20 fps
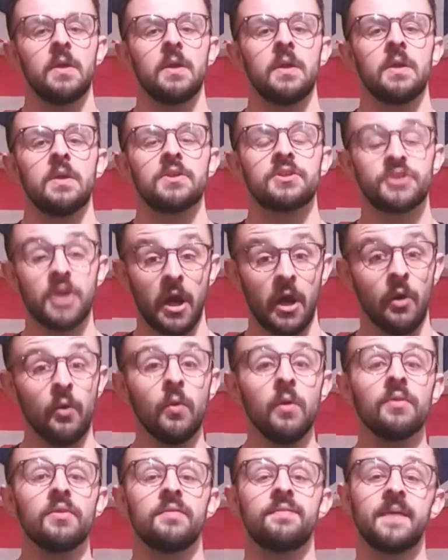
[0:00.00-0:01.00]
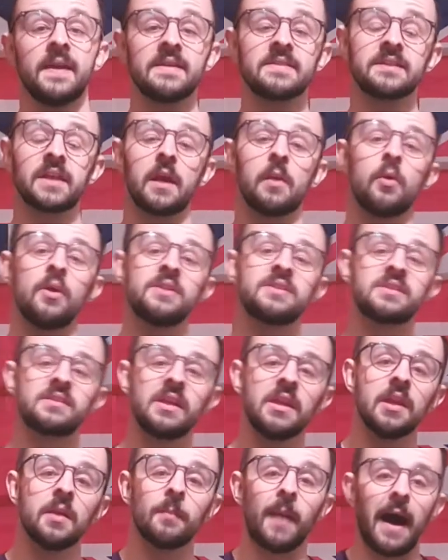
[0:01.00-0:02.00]
So the first thing I want you to
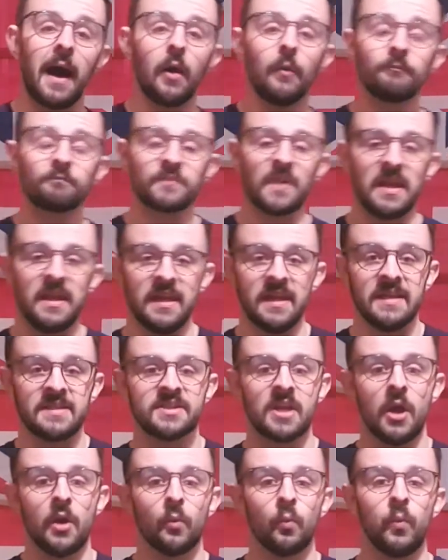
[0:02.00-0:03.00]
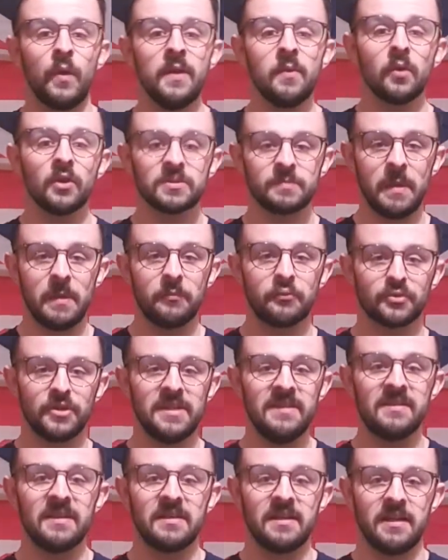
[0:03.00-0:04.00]
think about is we want to be
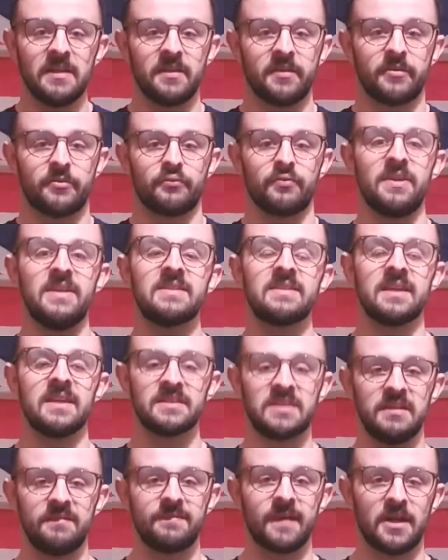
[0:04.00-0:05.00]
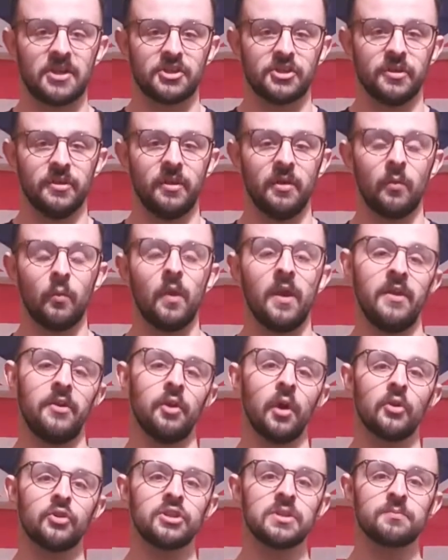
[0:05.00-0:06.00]
breathing in a 360 fashion. We're
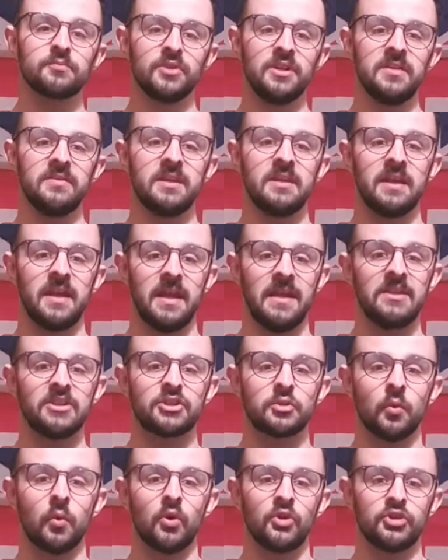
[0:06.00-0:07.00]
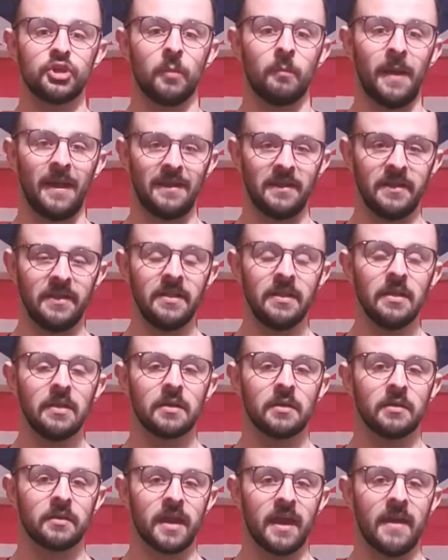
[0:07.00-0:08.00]
not just breathing in towards your belly,
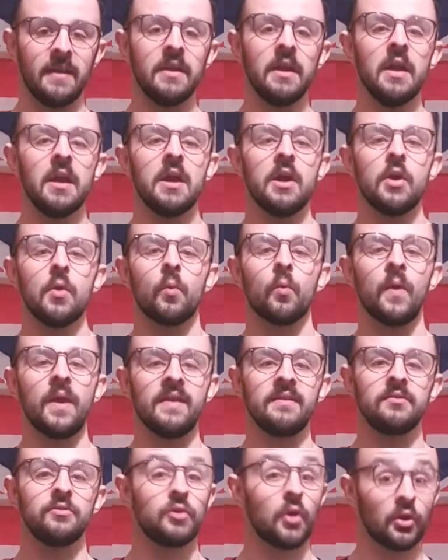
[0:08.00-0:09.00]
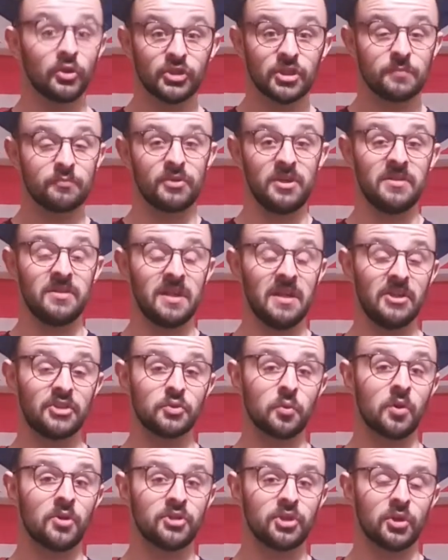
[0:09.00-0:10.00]
okay, we're not just breathing in
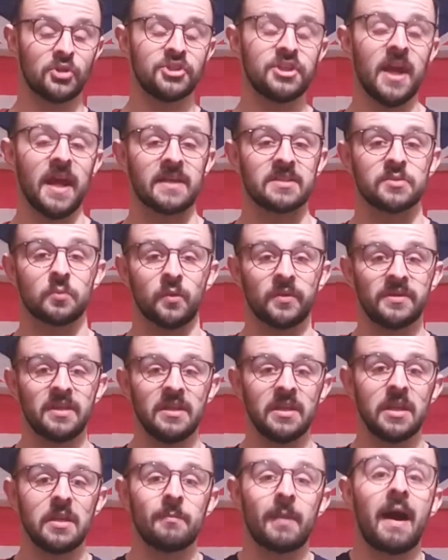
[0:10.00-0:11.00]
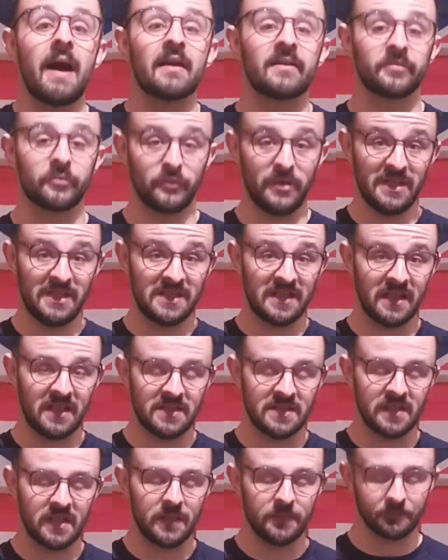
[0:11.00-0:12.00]
towards your chest, we're thinking about a
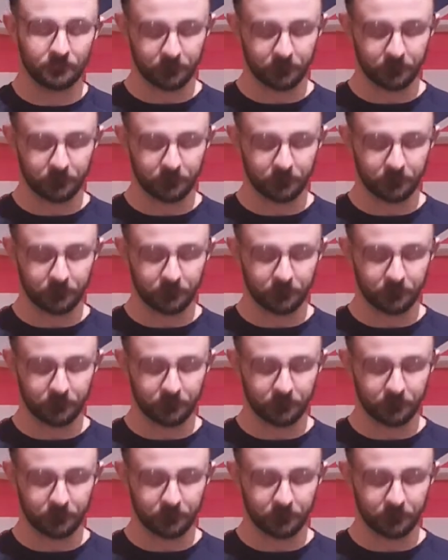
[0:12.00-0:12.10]
360.